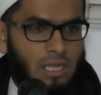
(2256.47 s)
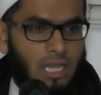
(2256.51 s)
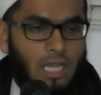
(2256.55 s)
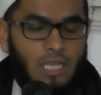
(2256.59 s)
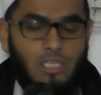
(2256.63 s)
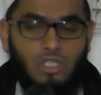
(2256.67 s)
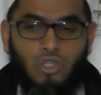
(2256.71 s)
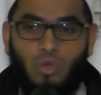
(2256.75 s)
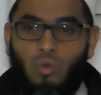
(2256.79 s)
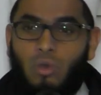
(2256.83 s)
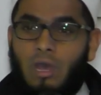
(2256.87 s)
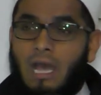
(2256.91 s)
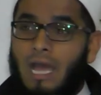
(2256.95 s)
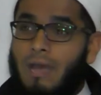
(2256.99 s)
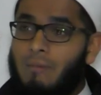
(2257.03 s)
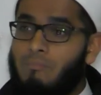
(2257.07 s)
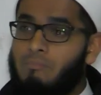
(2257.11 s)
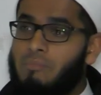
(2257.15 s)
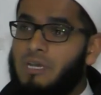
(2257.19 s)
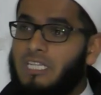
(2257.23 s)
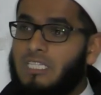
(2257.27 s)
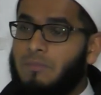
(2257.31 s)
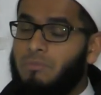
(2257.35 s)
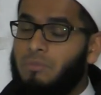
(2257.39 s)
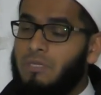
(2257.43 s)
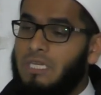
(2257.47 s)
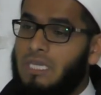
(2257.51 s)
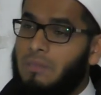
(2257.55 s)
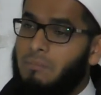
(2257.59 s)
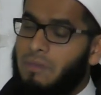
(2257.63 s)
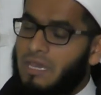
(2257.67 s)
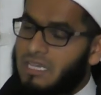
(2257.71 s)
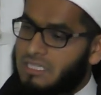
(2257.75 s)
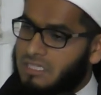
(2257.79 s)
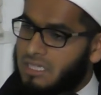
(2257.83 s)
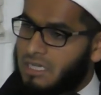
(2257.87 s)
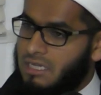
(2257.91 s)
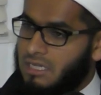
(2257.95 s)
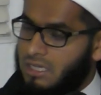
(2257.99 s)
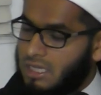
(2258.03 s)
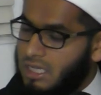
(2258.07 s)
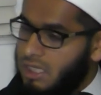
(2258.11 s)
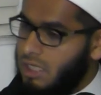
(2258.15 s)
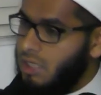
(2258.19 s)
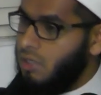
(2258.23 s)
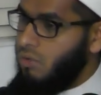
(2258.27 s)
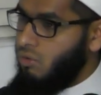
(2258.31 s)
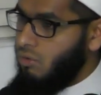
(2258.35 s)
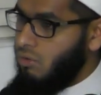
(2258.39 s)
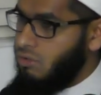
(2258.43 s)
And so Hammat bihi, basically
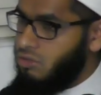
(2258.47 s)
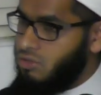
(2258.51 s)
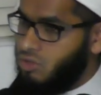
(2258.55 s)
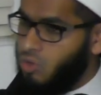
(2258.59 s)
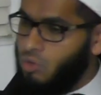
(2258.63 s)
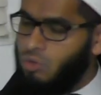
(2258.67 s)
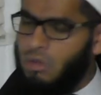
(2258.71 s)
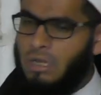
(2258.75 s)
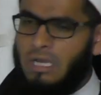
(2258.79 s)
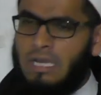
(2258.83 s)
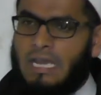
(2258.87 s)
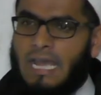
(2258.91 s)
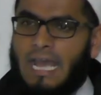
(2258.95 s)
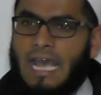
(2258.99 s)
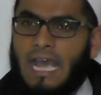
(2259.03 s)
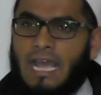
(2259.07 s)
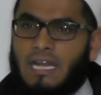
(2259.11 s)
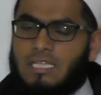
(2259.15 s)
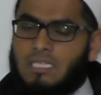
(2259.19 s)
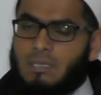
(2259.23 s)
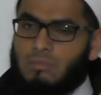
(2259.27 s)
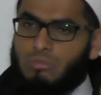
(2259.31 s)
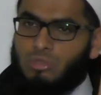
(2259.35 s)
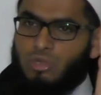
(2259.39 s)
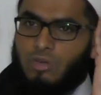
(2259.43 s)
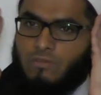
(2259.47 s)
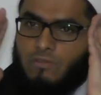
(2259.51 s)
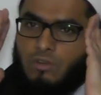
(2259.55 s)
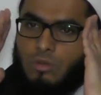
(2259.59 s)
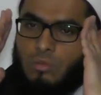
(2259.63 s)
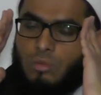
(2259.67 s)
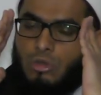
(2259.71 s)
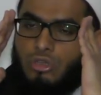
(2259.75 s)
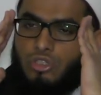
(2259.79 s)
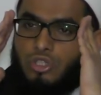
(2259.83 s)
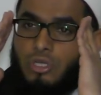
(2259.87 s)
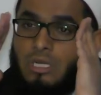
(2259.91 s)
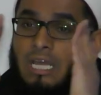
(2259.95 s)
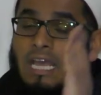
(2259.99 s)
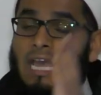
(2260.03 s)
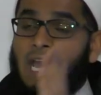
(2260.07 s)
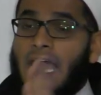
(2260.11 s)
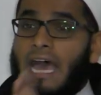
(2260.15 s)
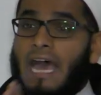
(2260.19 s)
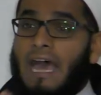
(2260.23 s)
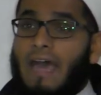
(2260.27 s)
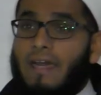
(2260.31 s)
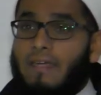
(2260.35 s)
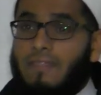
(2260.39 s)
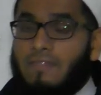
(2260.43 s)
he also had some sort of an emotion.
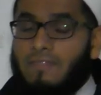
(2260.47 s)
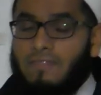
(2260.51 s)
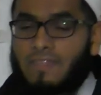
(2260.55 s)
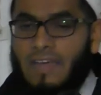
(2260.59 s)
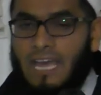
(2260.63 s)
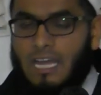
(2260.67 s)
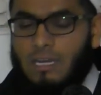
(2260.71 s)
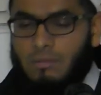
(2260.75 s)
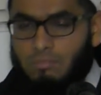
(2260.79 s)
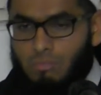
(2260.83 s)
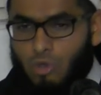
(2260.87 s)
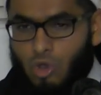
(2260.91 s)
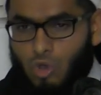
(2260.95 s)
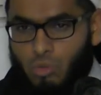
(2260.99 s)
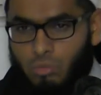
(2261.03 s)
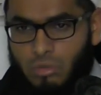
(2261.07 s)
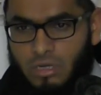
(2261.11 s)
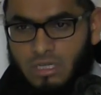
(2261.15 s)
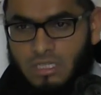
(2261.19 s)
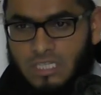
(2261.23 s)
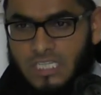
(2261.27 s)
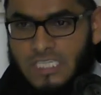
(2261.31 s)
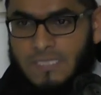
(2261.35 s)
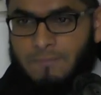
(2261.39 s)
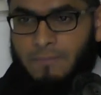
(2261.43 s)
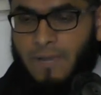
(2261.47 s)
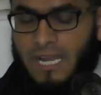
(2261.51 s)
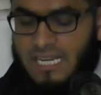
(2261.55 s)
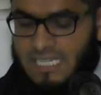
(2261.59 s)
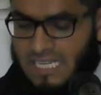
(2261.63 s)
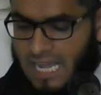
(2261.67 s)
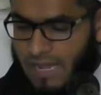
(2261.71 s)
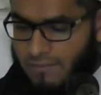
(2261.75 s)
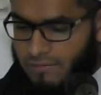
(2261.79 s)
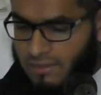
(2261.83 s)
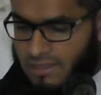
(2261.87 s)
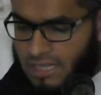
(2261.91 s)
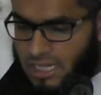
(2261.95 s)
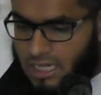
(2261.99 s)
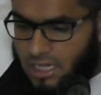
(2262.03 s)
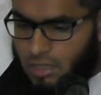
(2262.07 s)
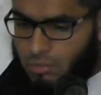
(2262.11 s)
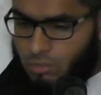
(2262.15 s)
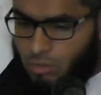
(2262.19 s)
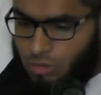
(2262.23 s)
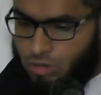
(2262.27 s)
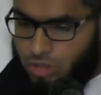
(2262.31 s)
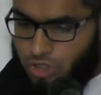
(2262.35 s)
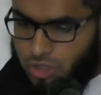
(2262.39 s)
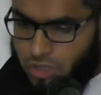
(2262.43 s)
At that moment, despite having that
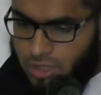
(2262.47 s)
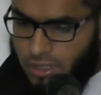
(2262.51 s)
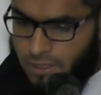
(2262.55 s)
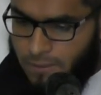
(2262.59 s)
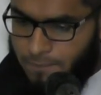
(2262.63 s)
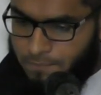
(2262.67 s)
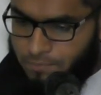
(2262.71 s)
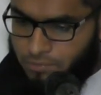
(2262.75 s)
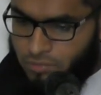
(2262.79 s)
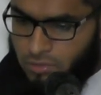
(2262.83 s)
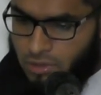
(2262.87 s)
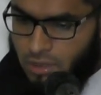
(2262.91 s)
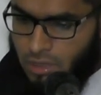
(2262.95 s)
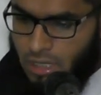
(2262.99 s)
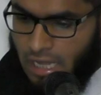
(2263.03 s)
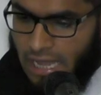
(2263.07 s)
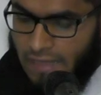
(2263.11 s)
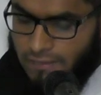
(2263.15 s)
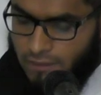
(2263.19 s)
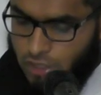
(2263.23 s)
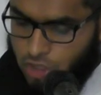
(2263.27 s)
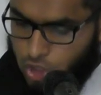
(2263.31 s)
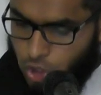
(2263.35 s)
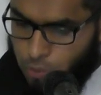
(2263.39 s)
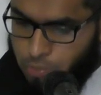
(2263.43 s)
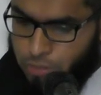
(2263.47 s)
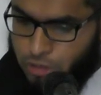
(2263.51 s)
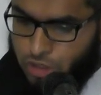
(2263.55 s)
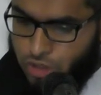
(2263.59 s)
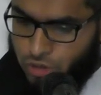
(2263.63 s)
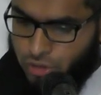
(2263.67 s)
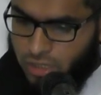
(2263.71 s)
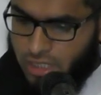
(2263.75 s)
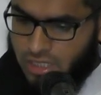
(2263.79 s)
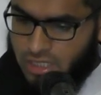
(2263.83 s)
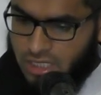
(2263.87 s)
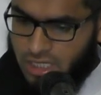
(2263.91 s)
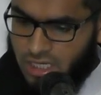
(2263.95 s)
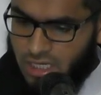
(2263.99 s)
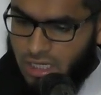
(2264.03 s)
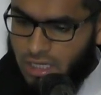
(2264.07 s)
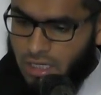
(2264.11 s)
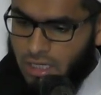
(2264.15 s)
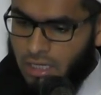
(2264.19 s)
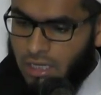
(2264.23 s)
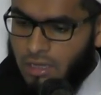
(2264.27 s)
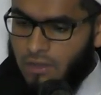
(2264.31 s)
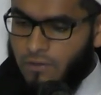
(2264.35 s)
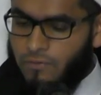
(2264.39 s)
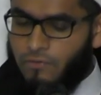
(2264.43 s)
emotion and this
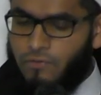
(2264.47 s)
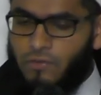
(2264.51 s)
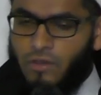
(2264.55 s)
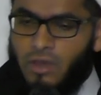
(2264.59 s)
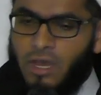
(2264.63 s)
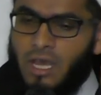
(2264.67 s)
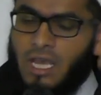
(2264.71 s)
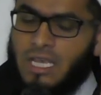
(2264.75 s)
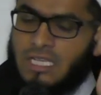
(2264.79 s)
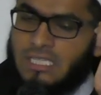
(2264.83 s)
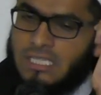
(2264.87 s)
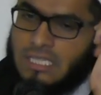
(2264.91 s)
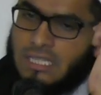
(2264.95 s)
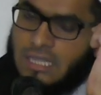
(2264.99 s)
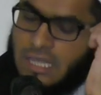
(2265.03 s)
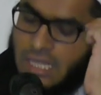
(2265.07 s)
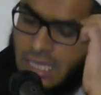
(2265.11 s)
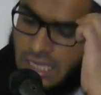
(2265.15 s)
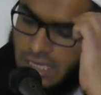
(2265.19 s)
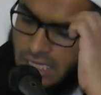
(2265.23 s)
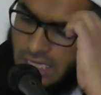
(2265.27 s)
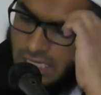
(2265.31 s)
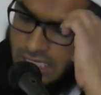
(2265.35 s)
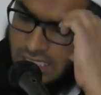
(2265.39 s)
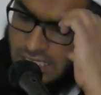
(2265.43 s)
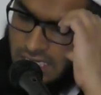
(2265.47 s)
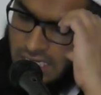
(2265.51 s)
opportunity, first thing he